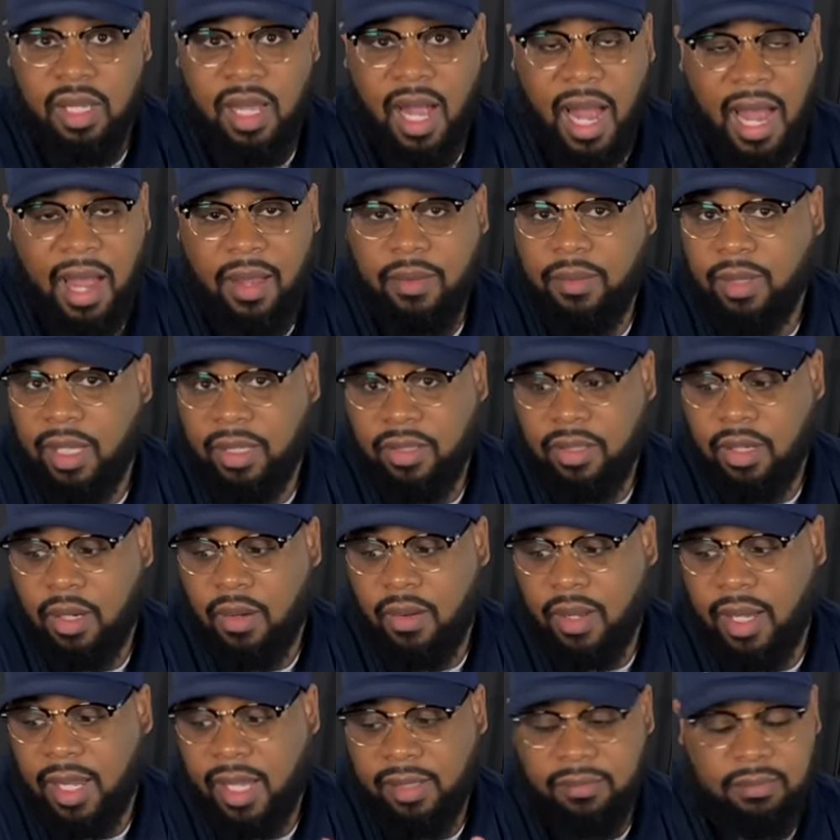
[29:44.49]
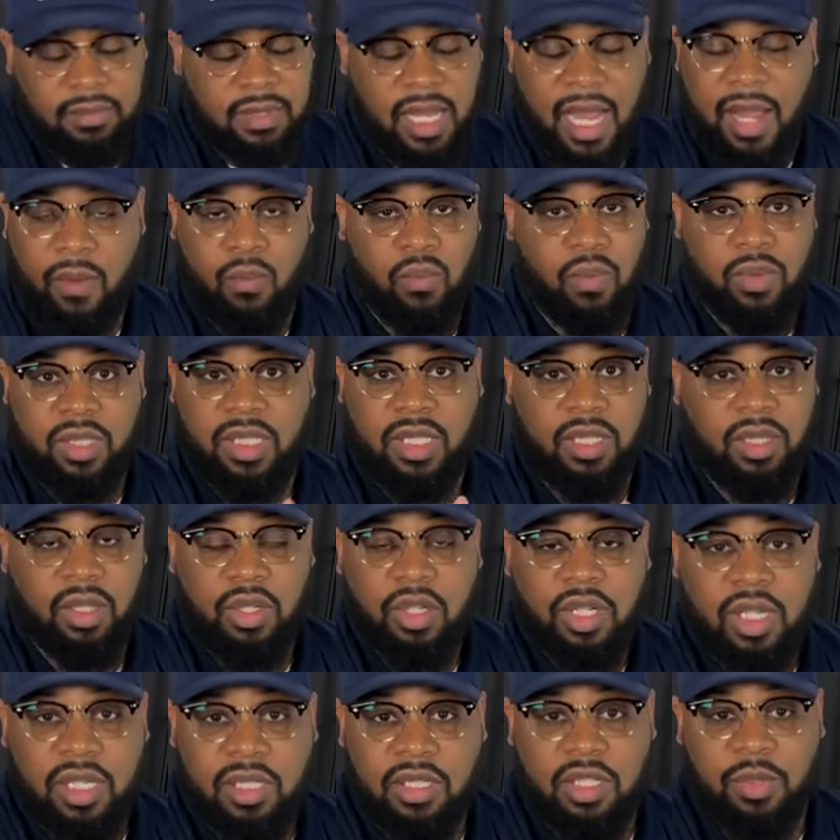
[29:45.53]
I, you know, I, I wasn't
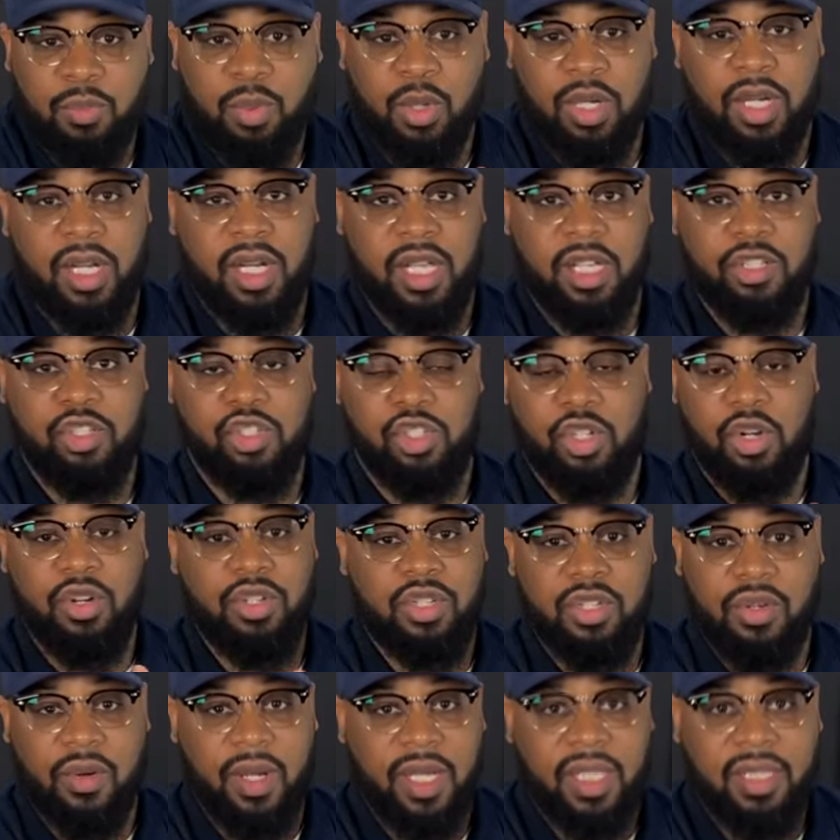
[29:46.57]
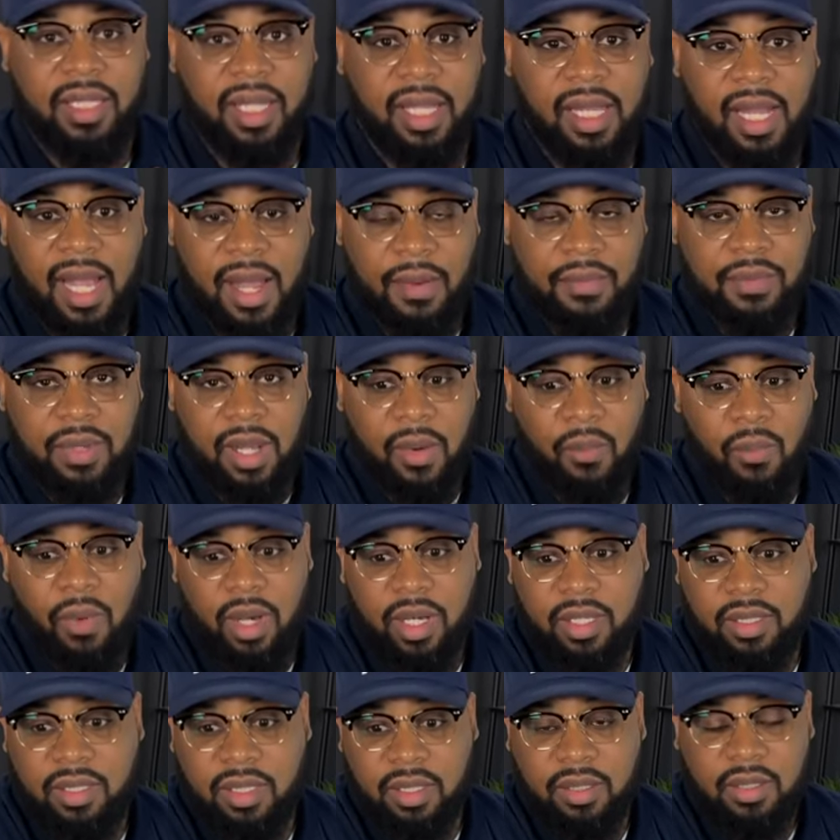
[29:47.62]
looking to put it on shirts or anything. I, I
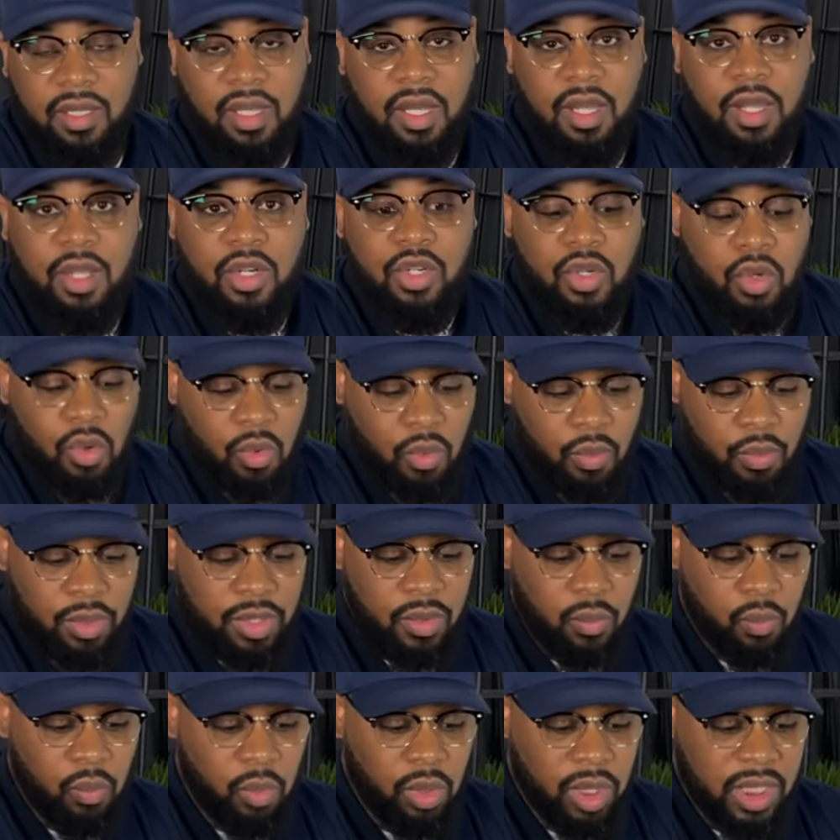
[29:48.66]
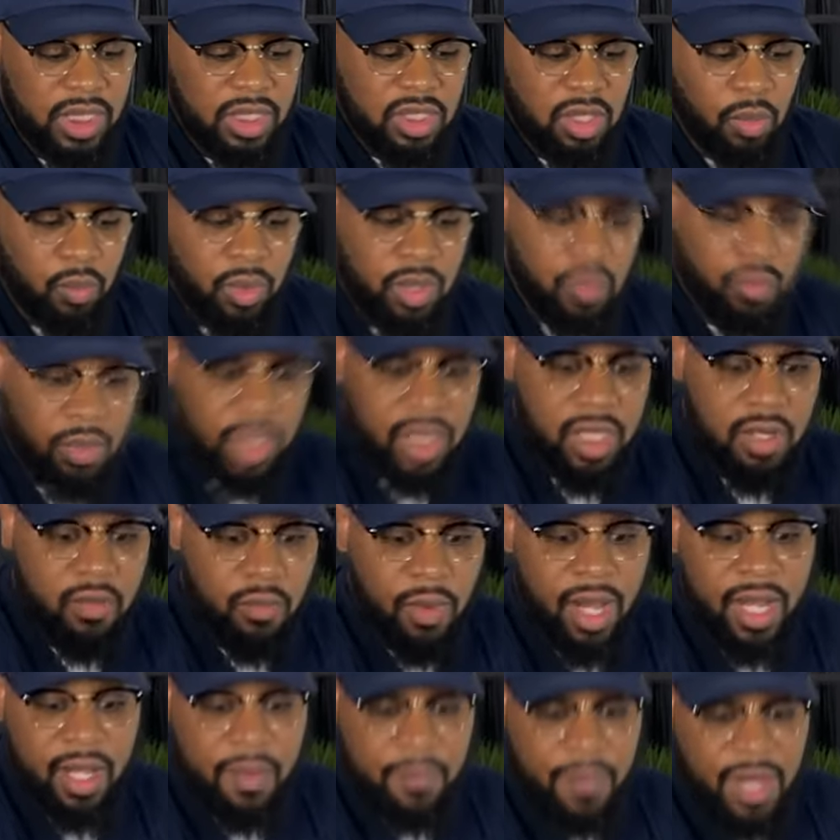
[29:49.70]
wanted to do it with wood. So we really
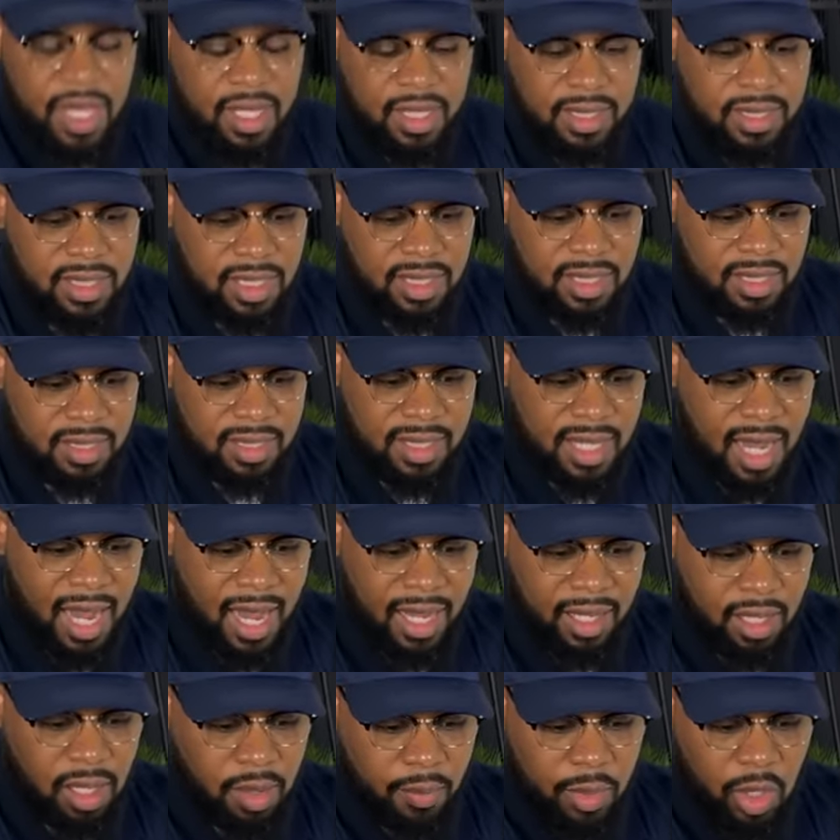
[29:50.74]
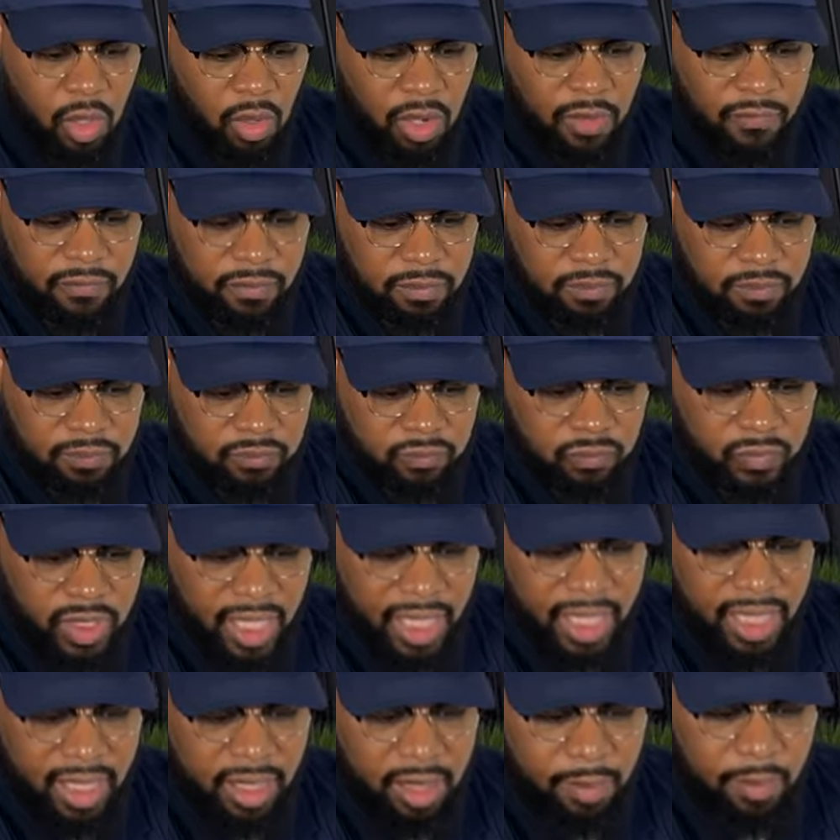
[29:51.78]
recommend this. This is not coming off.
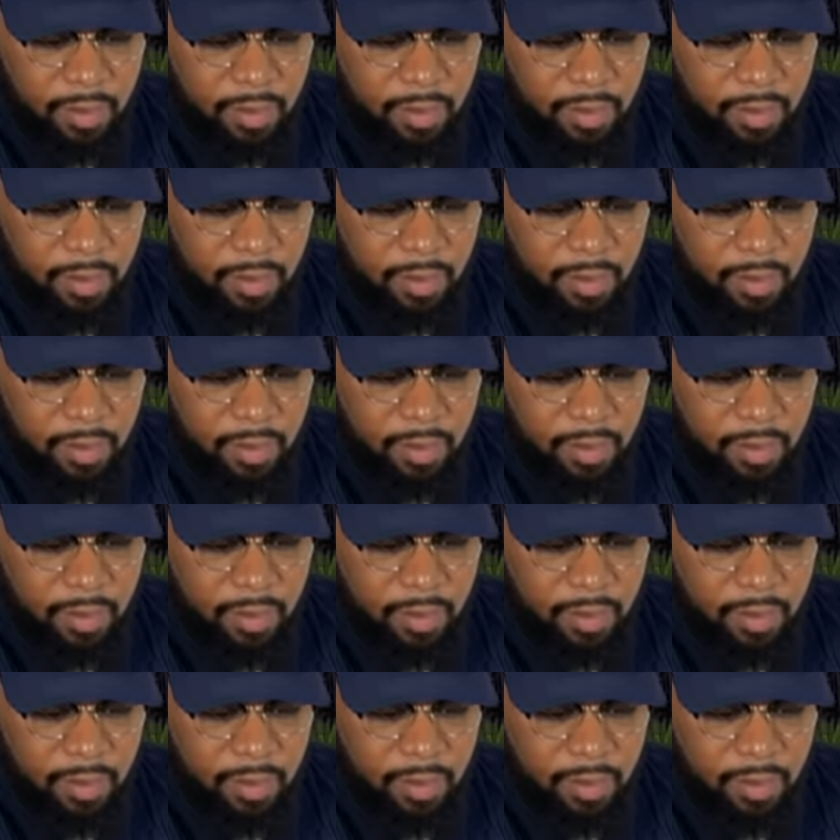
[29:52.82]
That ain't coming